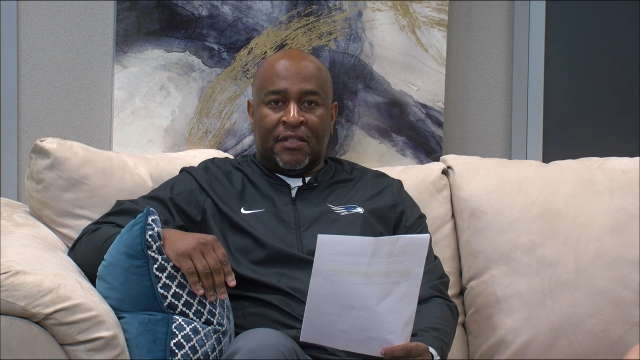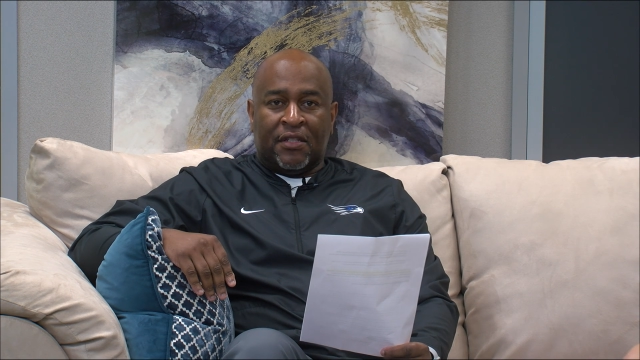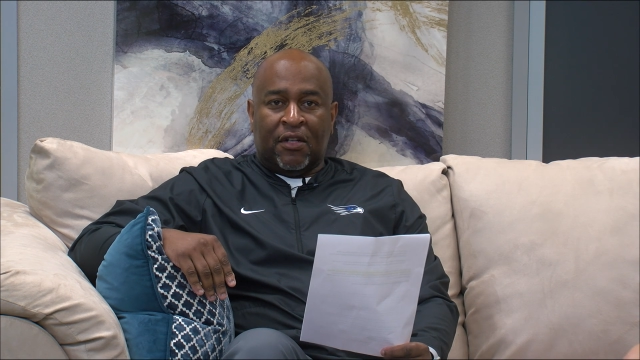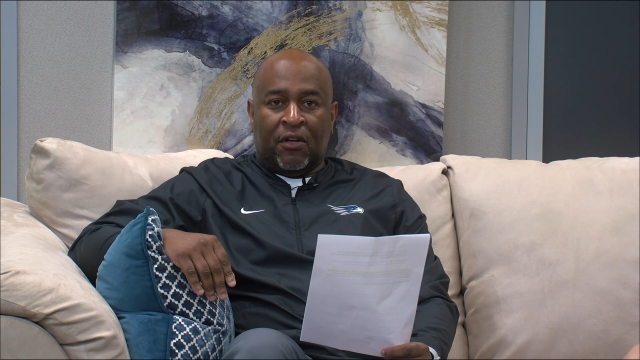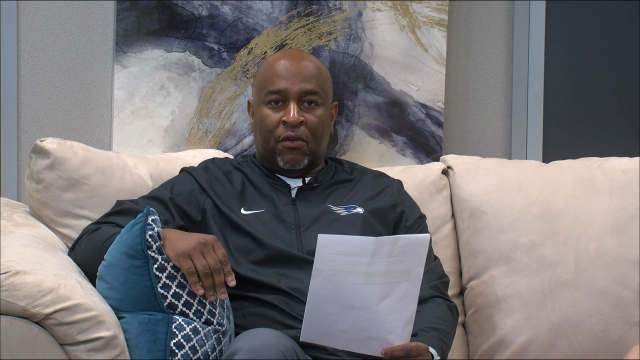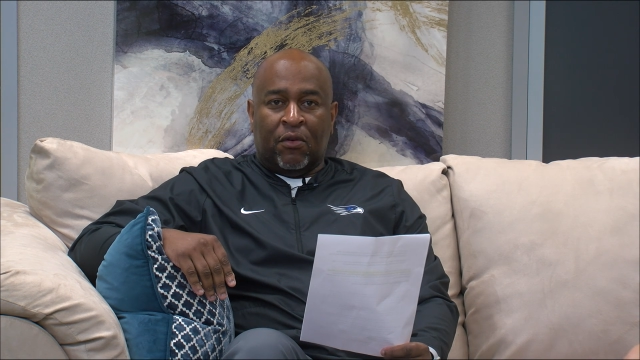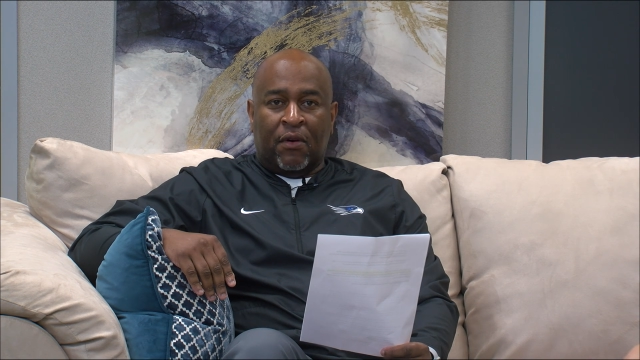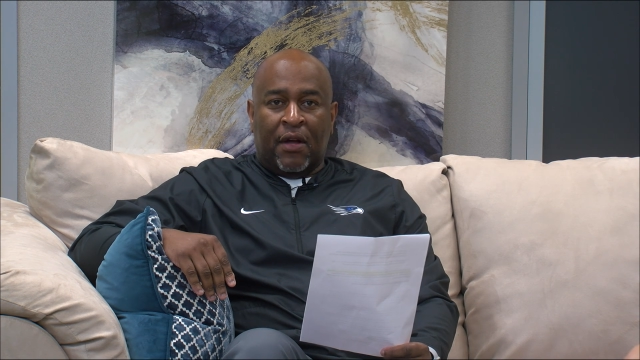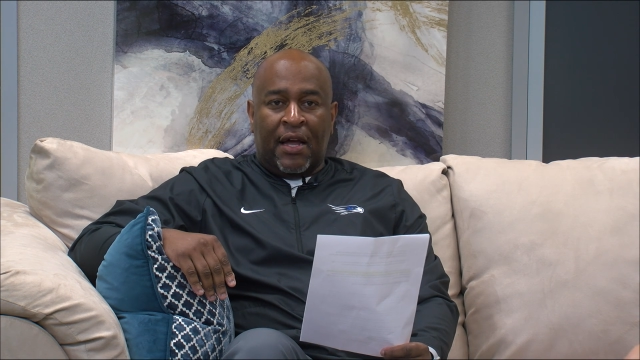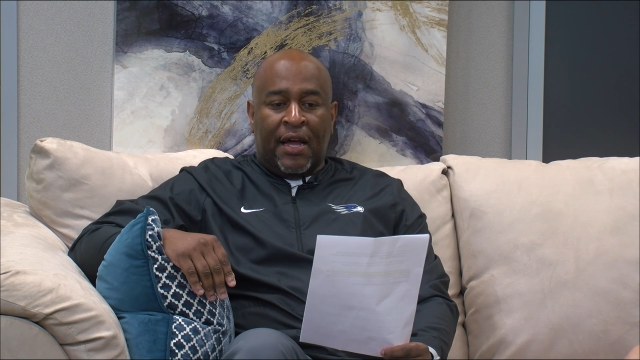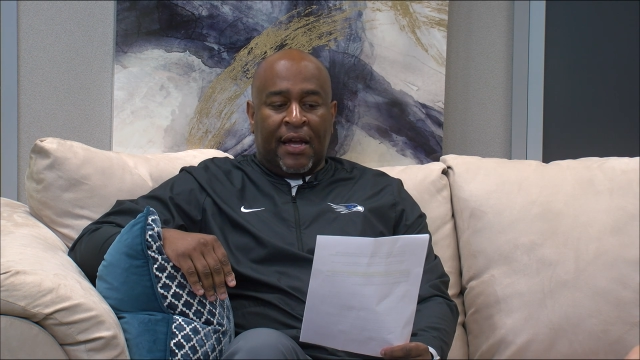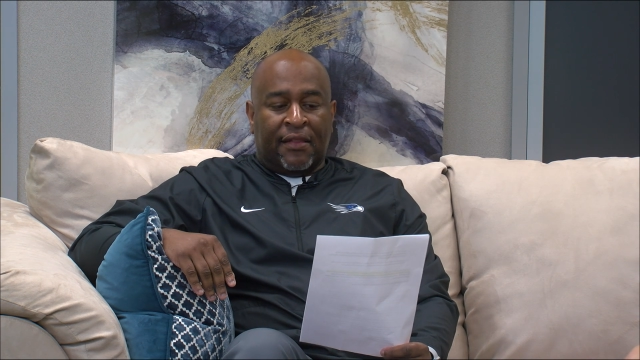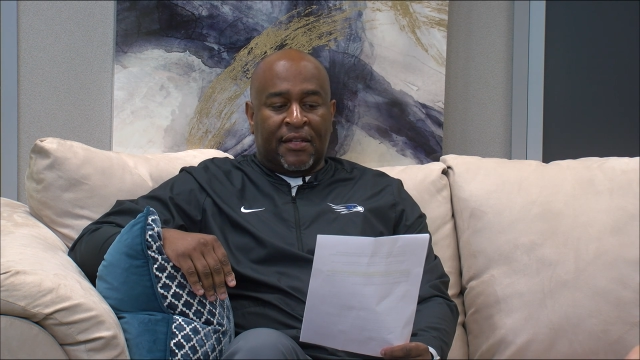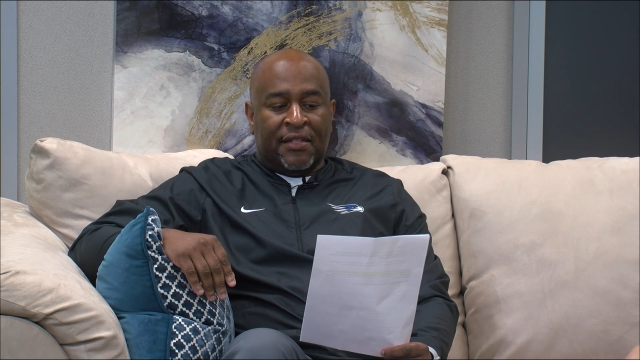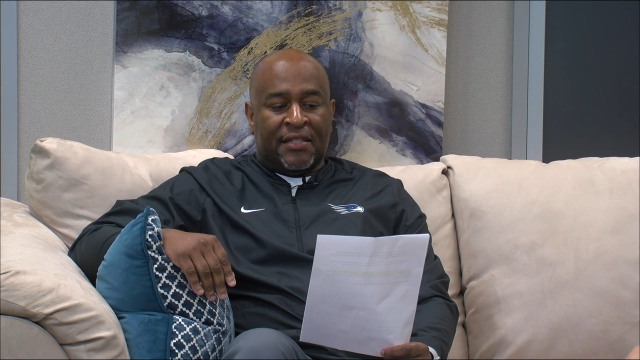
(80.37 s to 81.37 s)
So
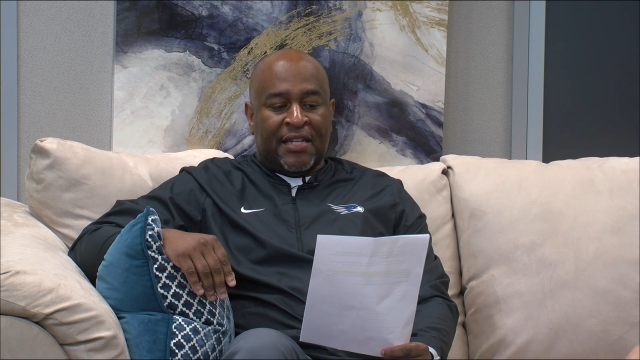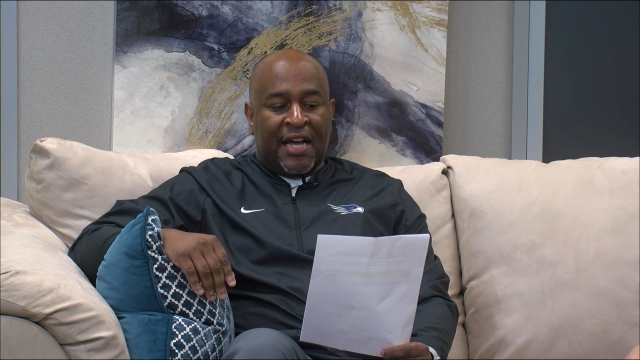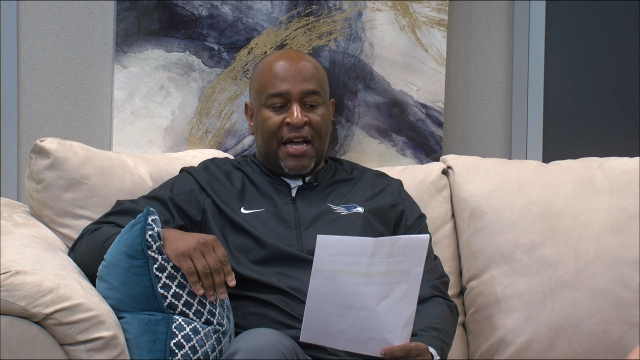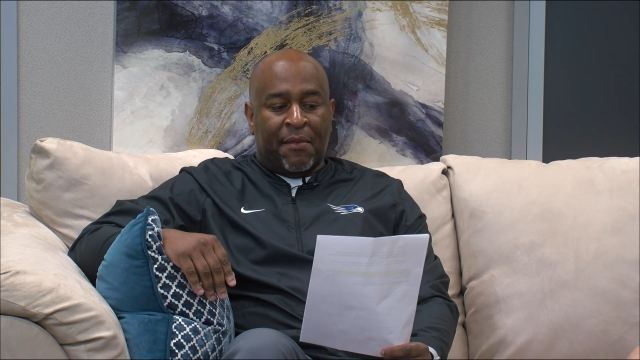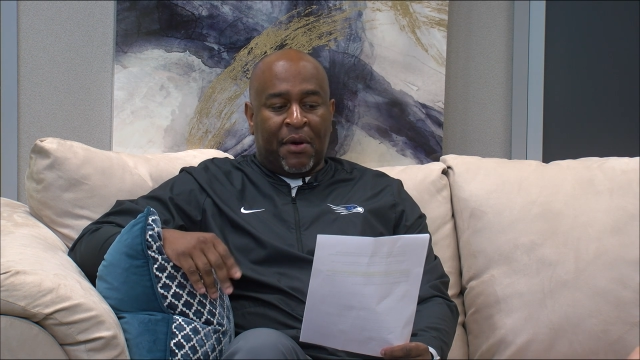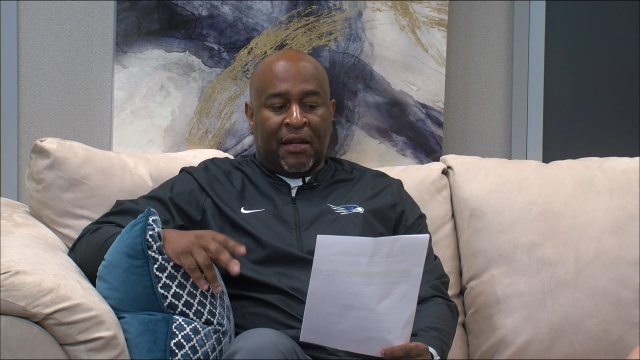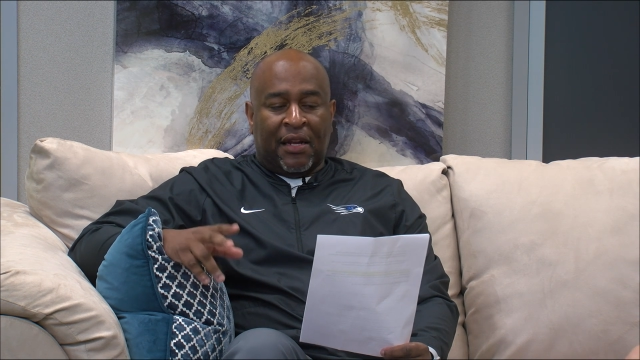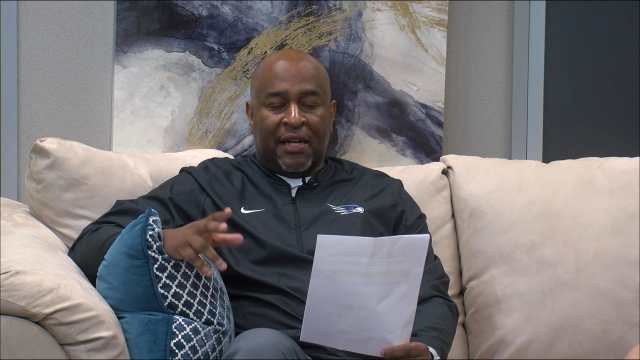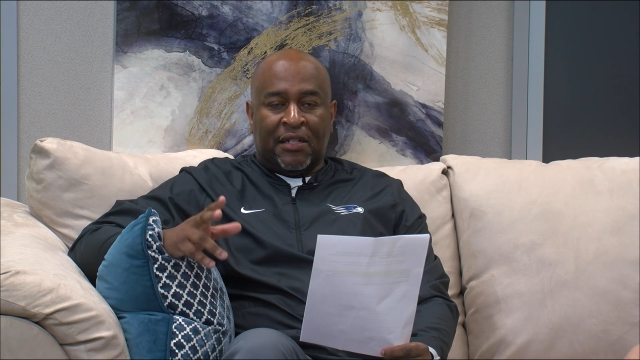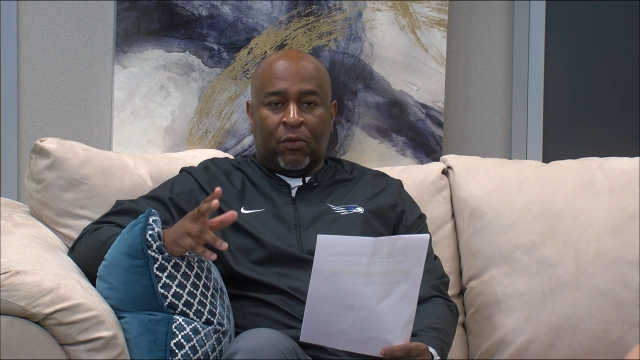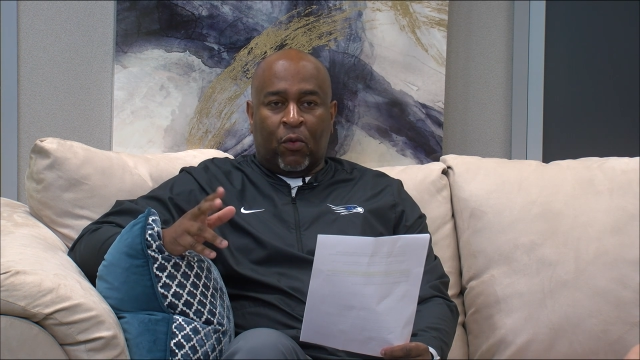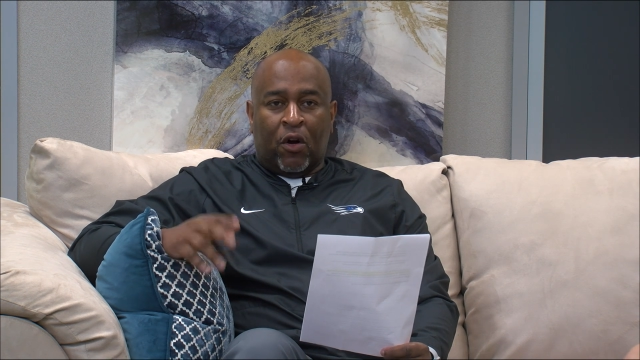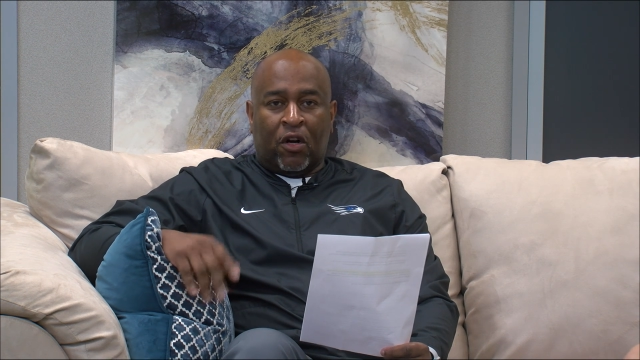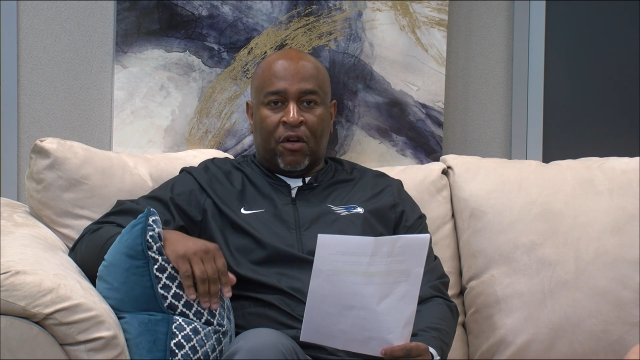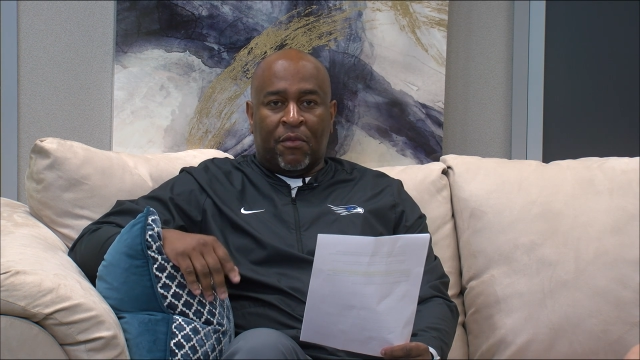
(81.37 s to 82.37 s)
this time I'd like to
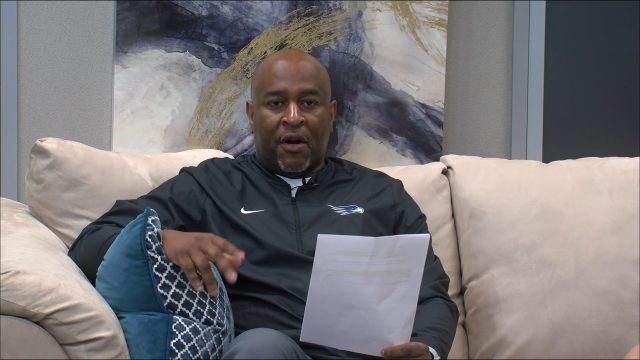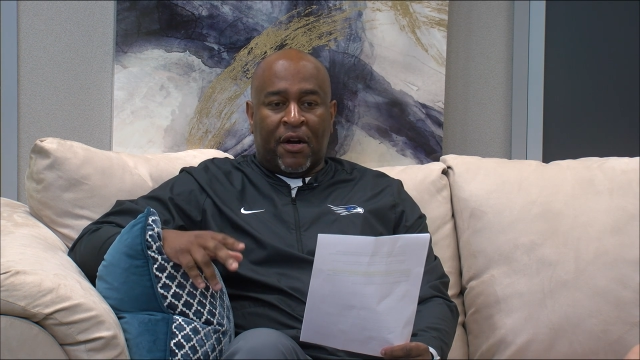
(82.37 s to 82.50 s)
welcome